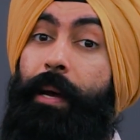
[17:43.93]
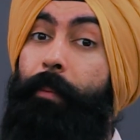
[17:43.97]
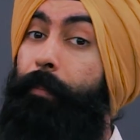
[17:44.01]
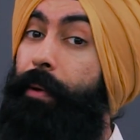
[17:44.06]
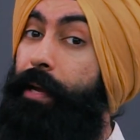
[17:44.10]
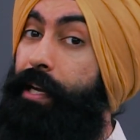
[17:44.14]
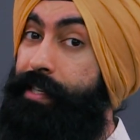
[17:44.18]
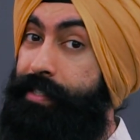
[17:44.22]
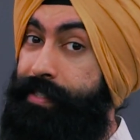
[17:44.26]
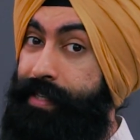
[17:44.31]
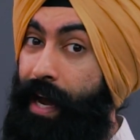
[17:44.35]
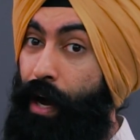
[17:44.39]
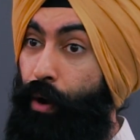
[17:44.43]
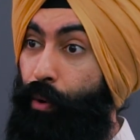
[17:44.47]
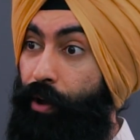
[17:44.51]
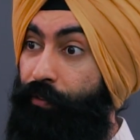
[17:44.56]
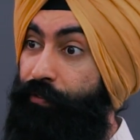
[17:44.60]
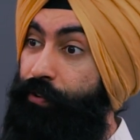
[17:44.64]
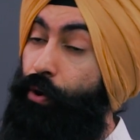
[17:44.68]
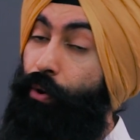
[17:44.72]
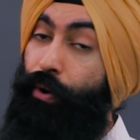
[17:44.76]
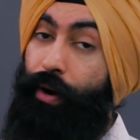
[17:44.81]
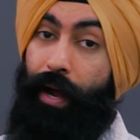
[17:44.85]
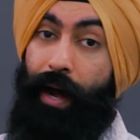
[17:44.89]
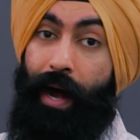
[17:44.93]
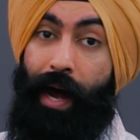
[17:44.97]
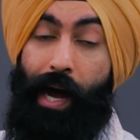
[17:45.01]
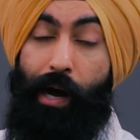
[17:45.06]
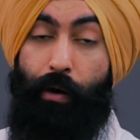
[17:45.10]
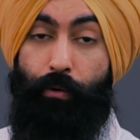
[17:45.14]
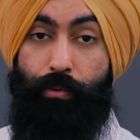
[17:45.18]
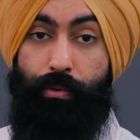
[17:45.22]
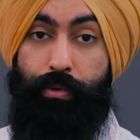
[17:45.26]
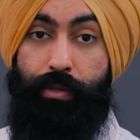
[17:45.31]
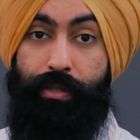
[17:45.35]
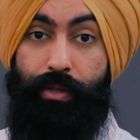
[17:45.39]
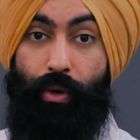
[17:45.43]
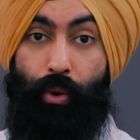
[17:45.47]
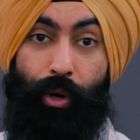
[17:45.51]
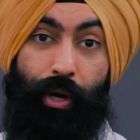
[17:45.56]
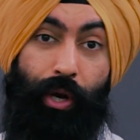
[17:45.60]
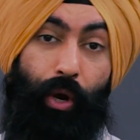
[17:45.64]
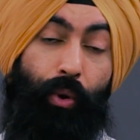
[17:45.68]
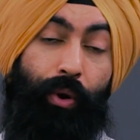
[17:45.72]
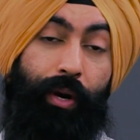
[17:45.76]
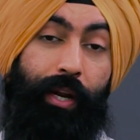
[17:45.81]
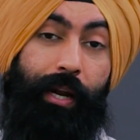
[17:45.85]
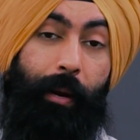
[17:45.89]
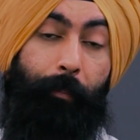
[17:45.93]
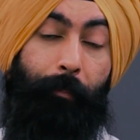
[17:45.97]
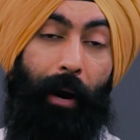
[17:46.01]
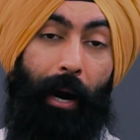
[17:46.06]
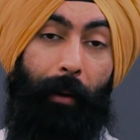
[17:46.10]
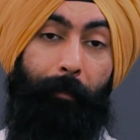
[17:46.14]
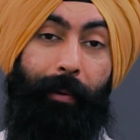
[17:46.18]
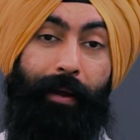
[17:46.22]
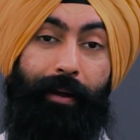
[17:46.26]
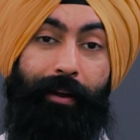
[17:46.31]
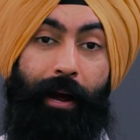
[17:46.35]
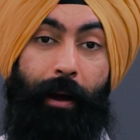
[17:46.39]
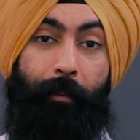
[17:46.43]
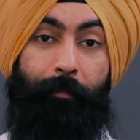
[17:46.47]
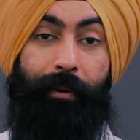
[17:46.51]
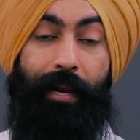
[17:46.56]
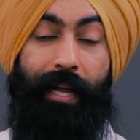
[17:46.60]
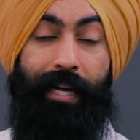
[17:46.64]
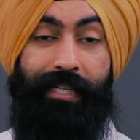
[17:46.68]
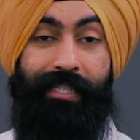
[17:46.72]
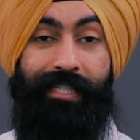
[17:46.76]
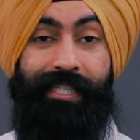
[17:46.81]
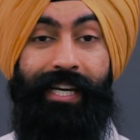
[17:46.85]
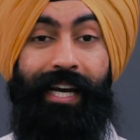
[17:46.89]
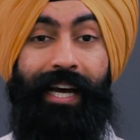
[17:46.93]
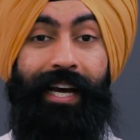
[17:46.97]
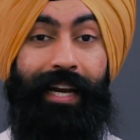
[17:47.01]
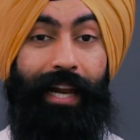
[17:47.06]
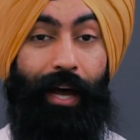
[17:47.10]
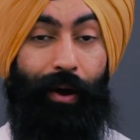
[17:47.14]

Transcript: because now if you own a house or you own an apartment complex,